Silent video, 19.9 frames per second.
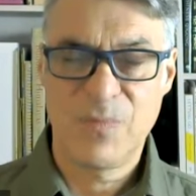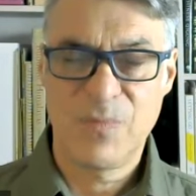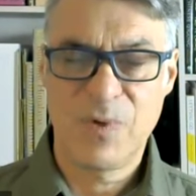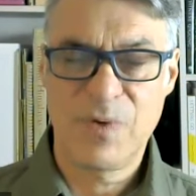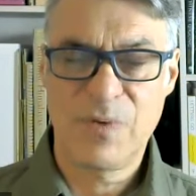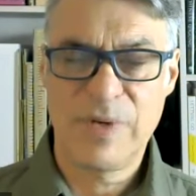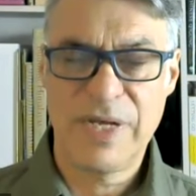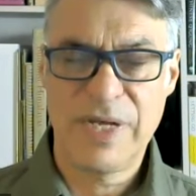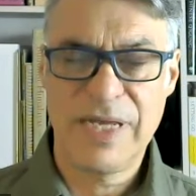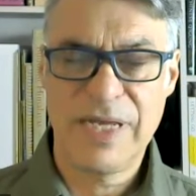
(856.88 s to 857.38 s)

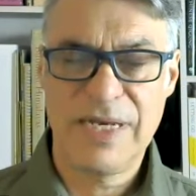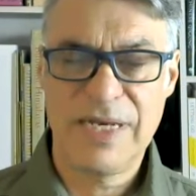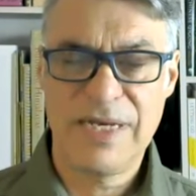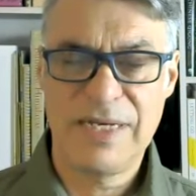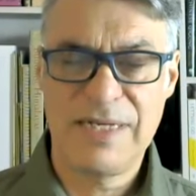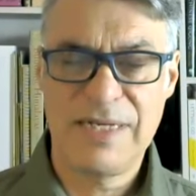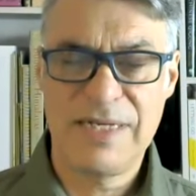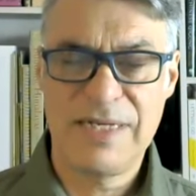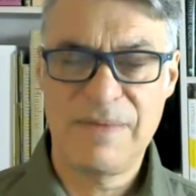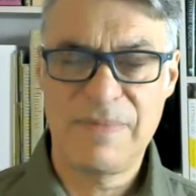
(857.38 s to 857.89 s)
When we're in
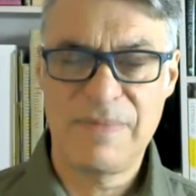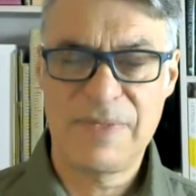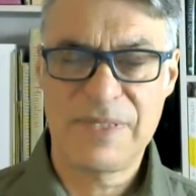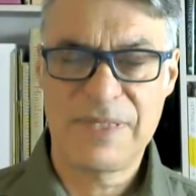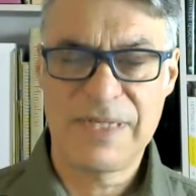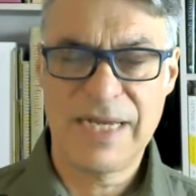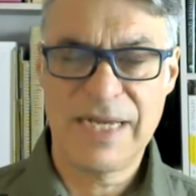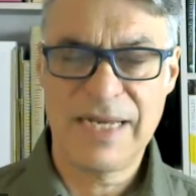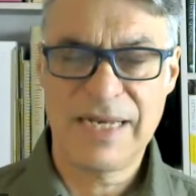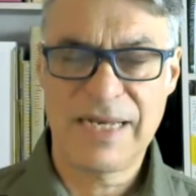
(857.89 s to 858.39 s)
a deep
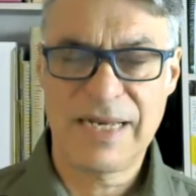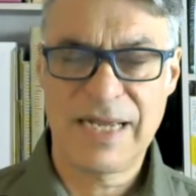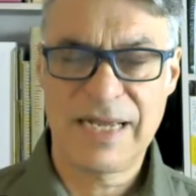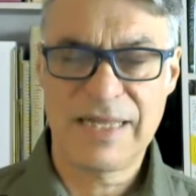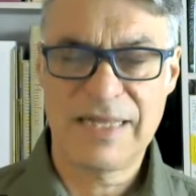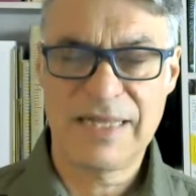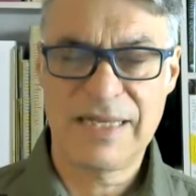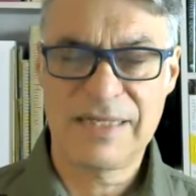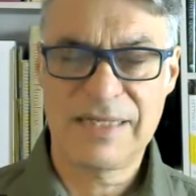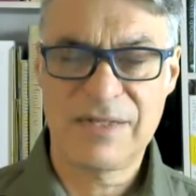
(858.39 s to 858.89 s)
state
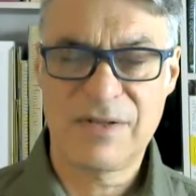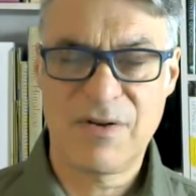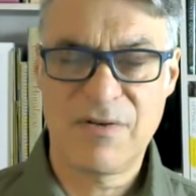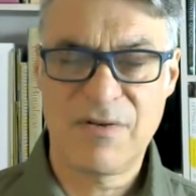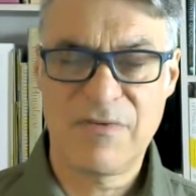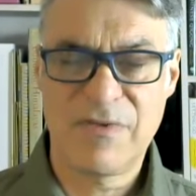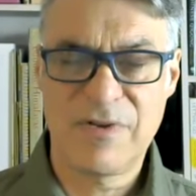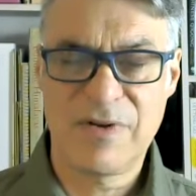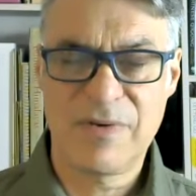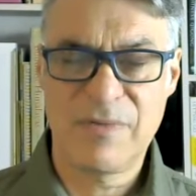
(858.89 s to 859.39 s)
like this,
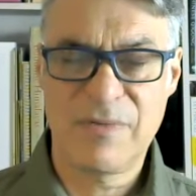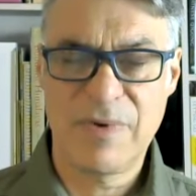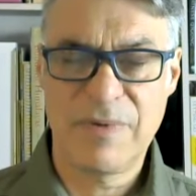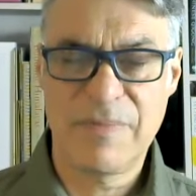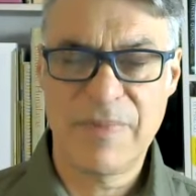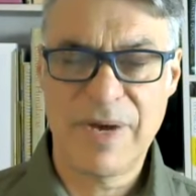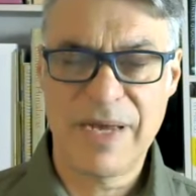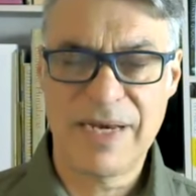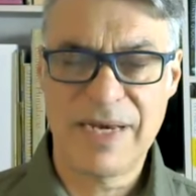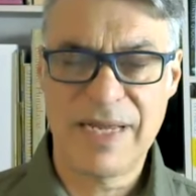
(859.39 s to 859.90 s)
often
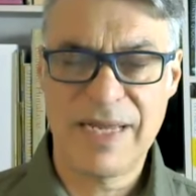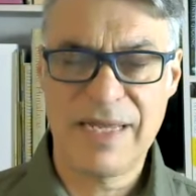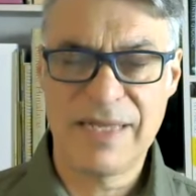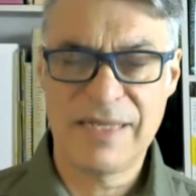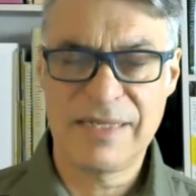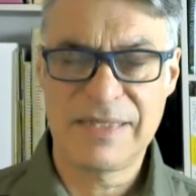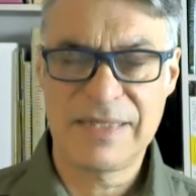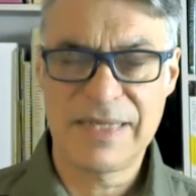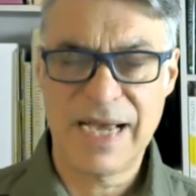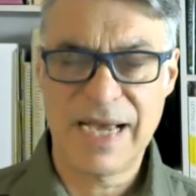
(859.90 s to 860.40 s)
we might
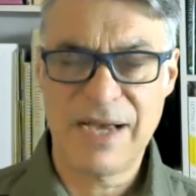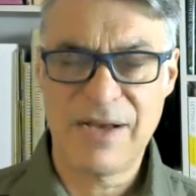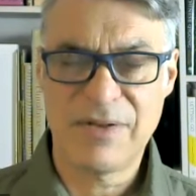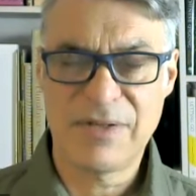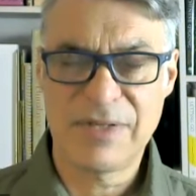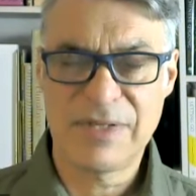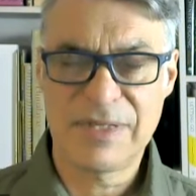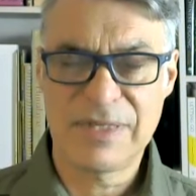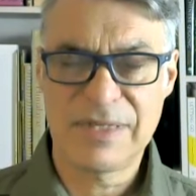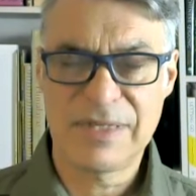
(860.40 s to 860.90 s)
hear
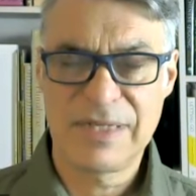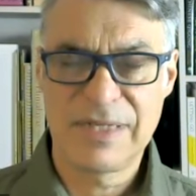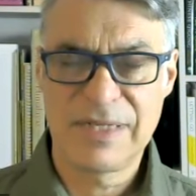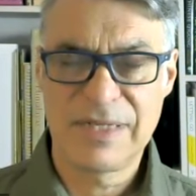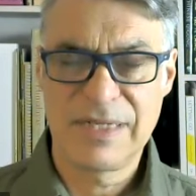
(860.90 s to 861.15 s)
sounds,